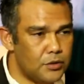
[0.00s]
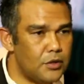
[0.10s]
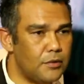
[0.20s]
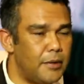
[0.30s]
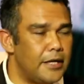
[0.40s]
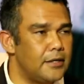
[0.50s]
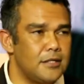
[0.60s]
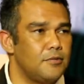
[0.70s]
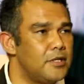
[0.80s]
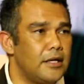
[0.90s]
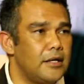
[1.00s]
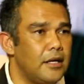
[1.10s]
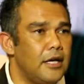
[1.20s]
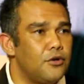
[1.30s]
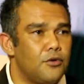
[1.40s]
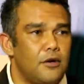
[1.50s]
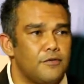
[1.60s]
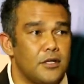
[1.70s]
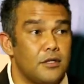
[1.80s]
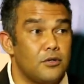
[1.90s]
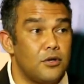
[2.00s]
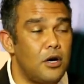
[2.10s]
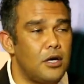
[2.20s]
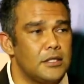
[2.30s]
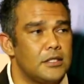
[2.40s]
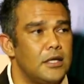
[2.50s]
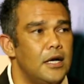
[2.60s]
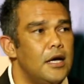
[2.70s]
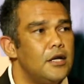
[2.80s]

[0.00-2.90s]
uh mechanisms like aircrafts and cars